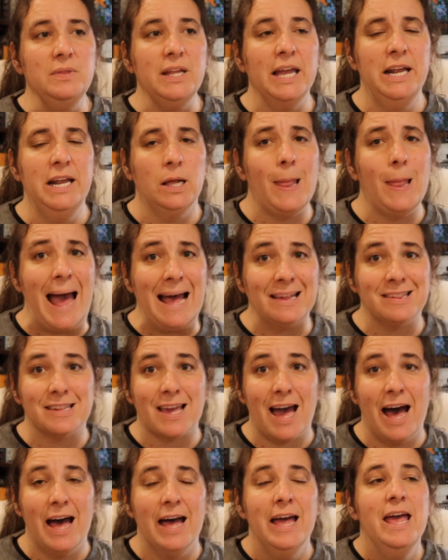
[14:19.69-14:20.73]
in
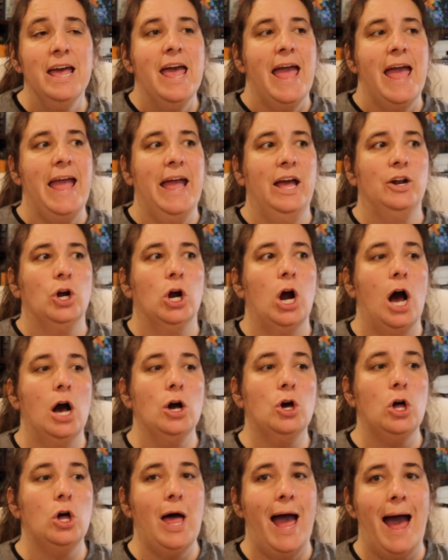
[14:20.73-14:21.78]
Alaska, and her
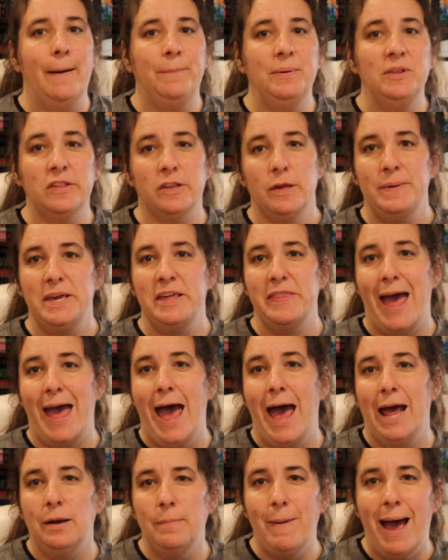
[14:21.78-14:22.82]
uncle happens to be the
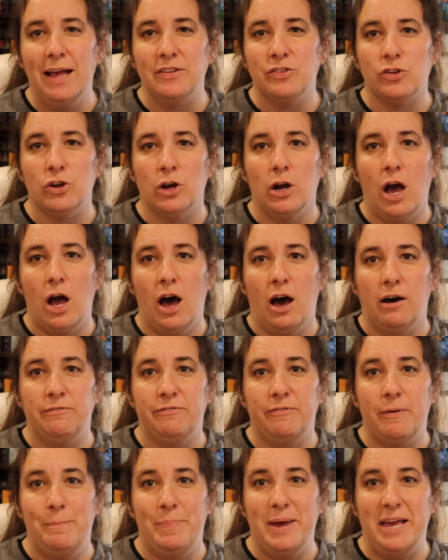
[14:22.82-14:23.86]
headmaster
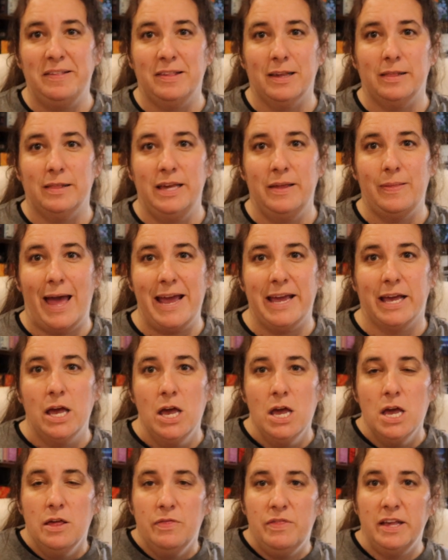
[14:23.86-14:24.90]
of basically like
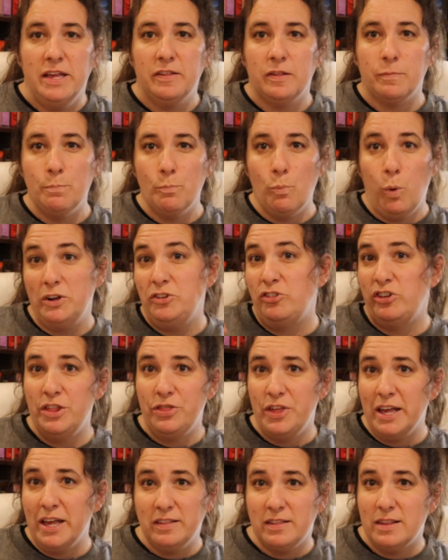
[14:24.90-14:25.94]
this, what she
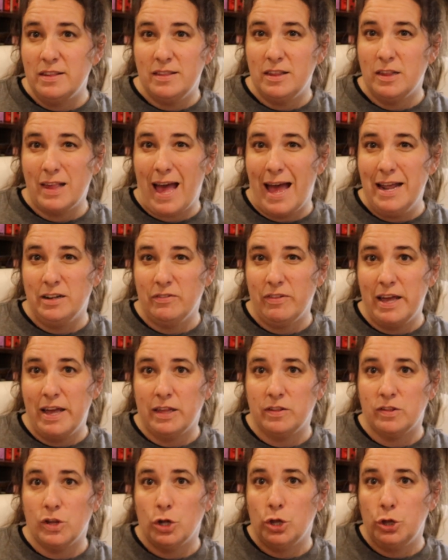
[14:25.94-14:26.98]
thinks is this kind of like
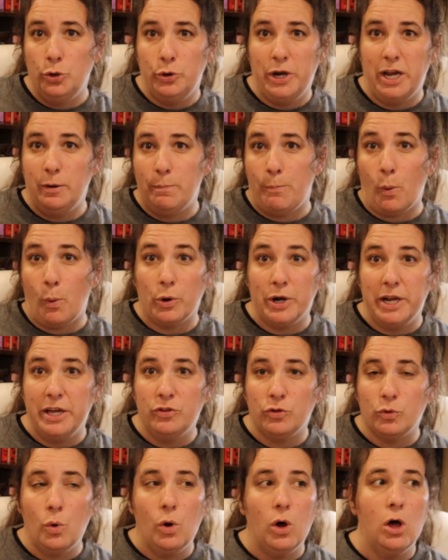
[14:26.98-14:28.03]
secluded boarding
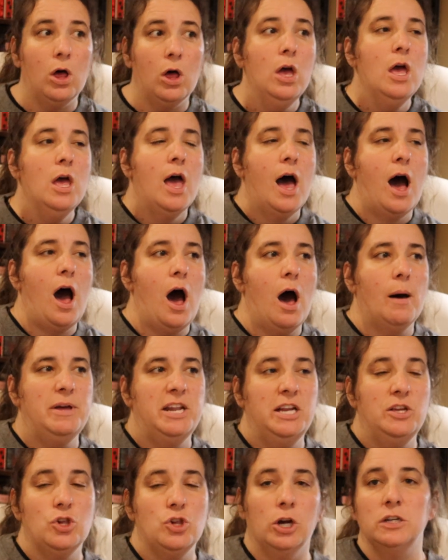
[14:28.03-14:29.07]
school,
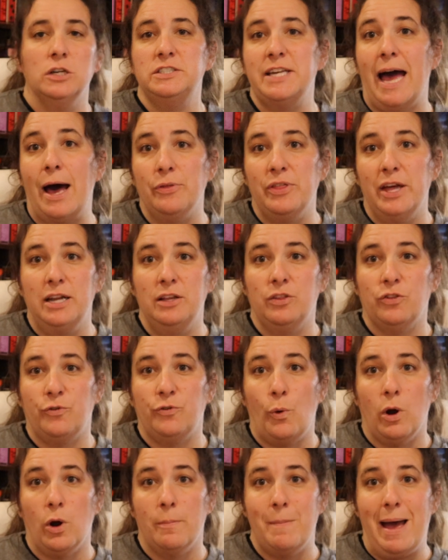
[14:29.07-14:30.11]
and it turns out that it's
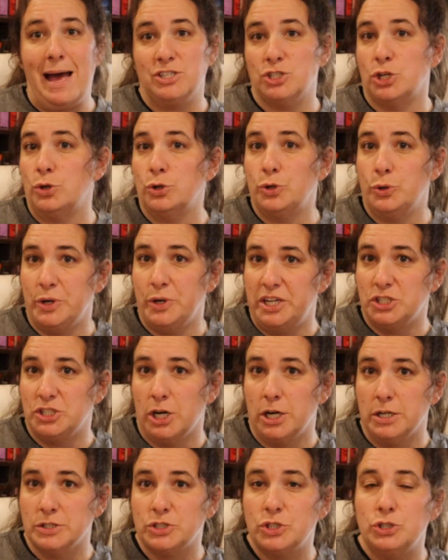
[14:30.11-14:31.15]
for magical
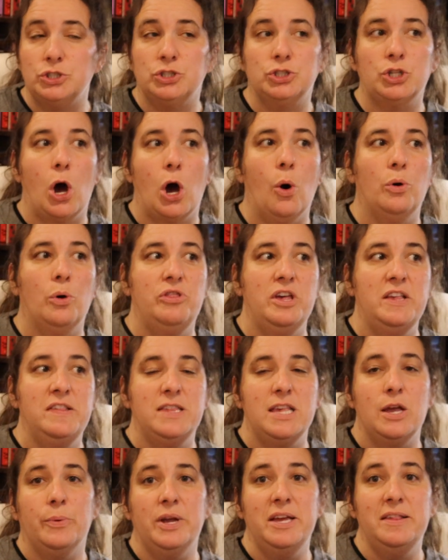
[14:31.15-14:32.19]
creatures. So this
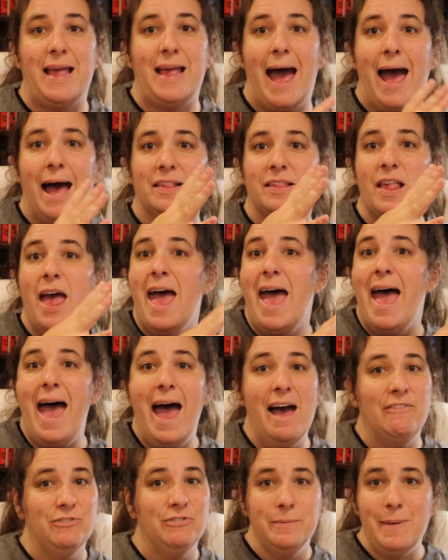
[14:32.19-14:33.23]
series has
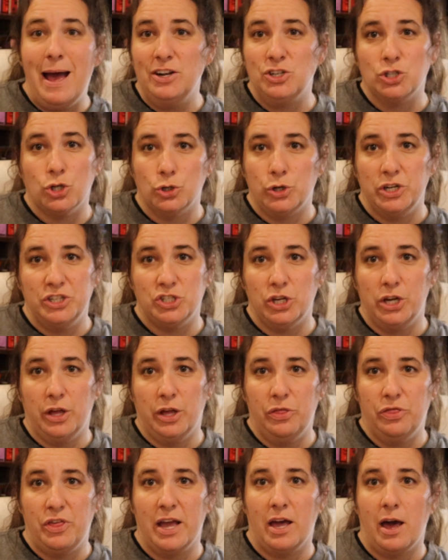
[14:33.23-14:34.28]
every magical creature you
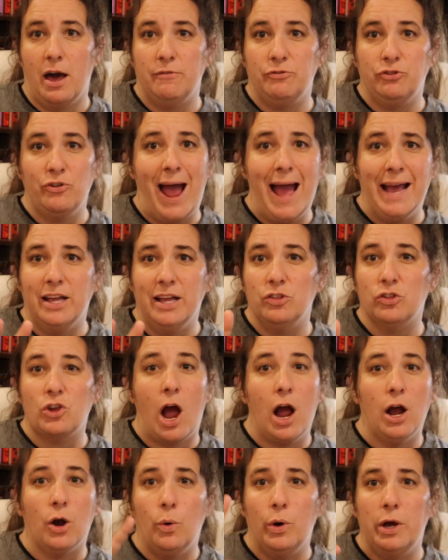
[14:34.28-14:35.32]
can think of: dragons,
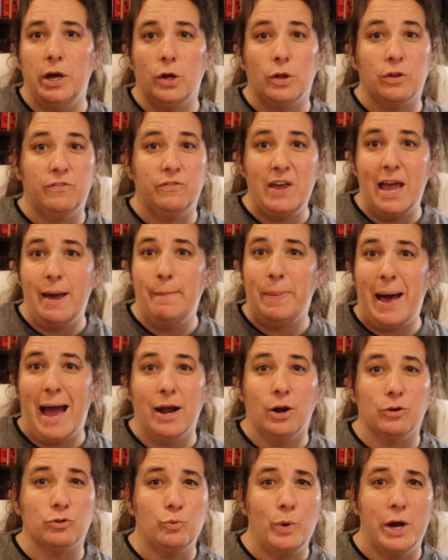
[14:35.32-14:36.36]
gargoyles,
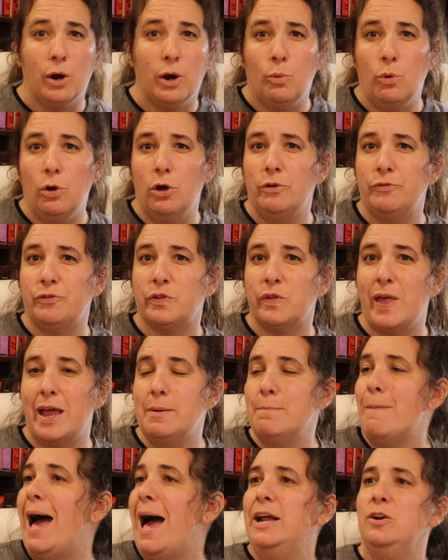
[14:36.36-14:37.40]
vampires, werewolves,
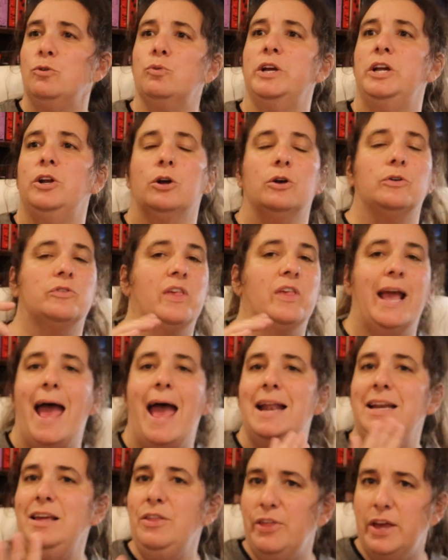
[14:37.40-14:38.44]
like mind readers, like
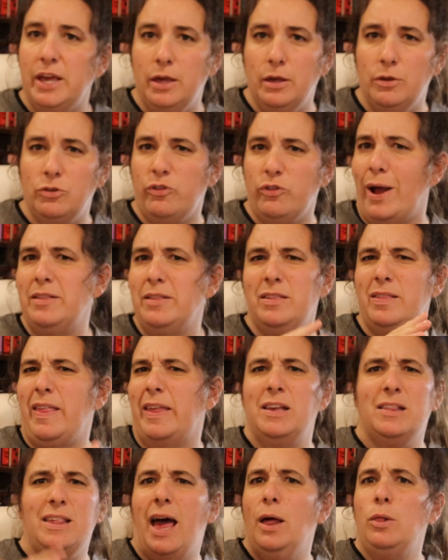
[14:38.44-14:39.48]
anything,
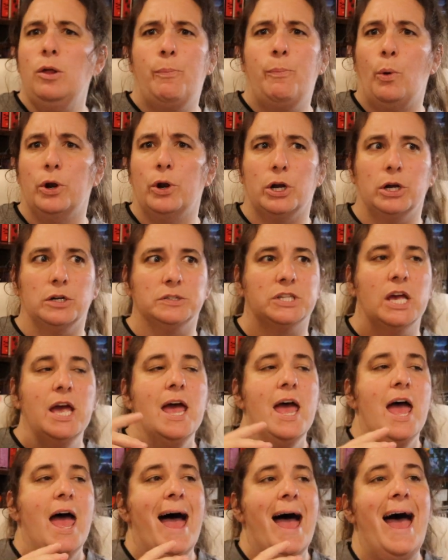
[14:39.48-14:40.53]
like teleporters,
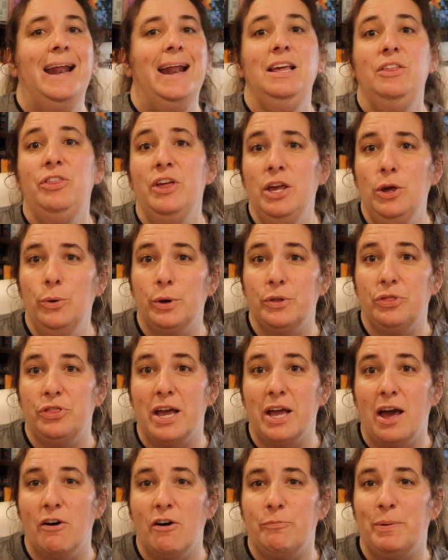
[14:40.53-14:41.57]
anything you could
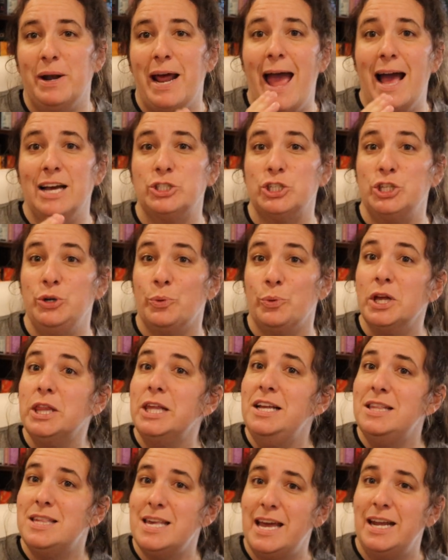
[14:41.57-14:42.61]
think of. But I actually
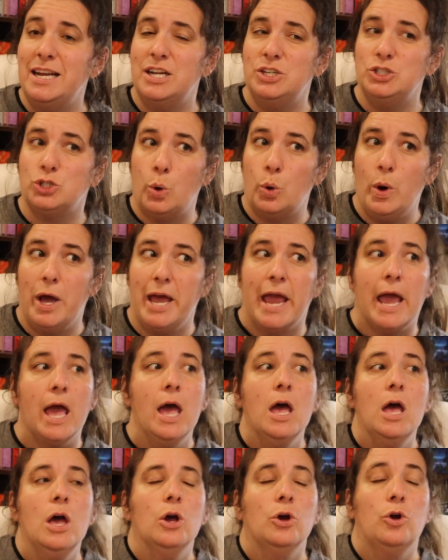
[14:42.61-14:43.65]
really did enjoy
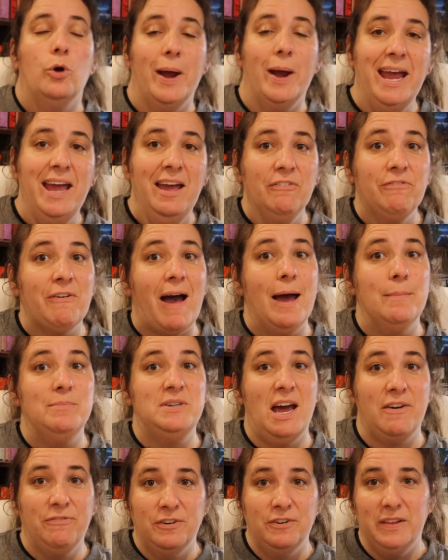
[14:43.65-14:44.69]
CRAVE. I'm
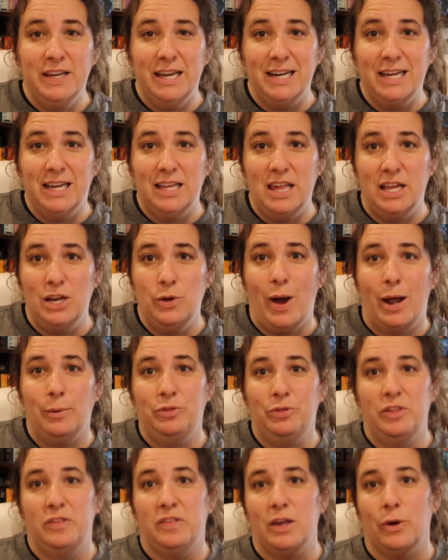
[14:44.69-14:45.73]
definitely going to continue on
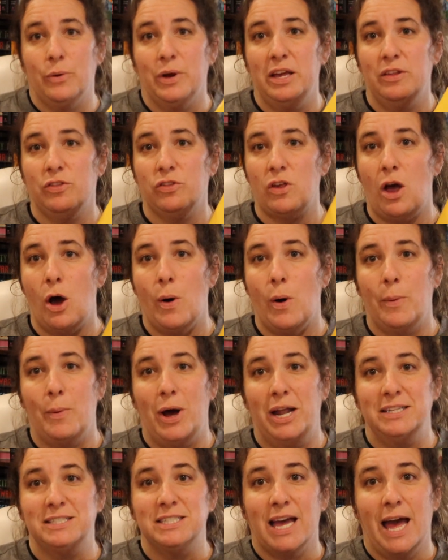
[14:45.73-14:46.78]
with the series, so I
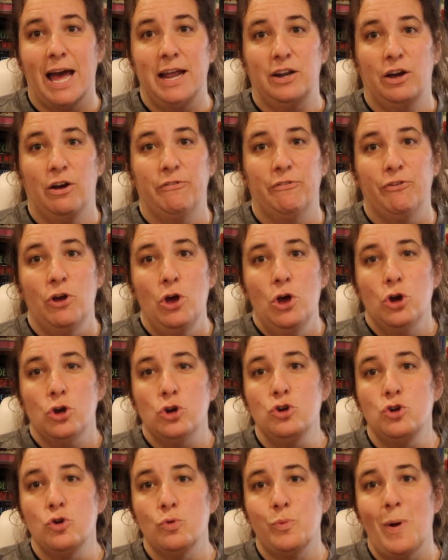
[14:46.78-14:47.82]
wanted to kind of
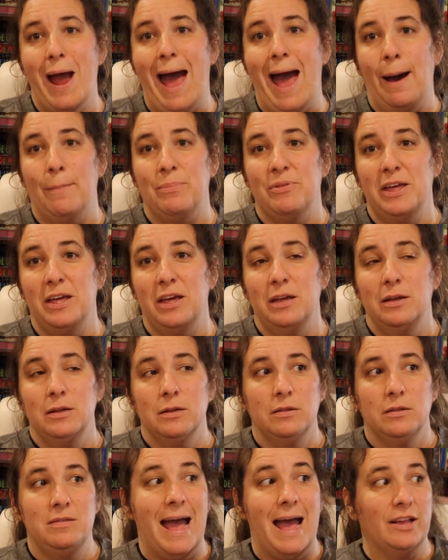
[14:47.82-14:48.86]
grab the
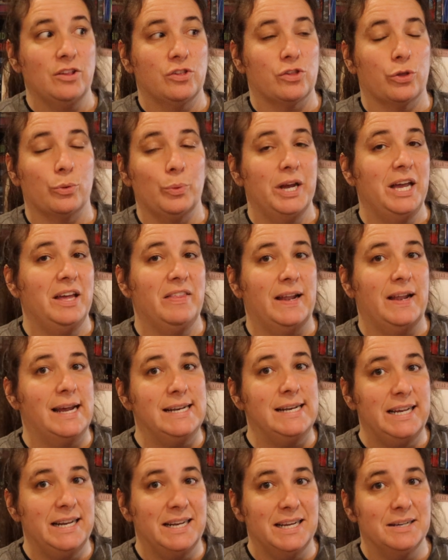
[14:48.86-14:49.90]
next 3 that I
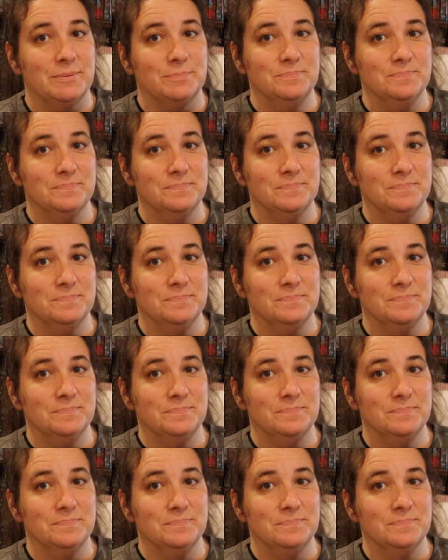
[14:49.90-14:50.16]
needed.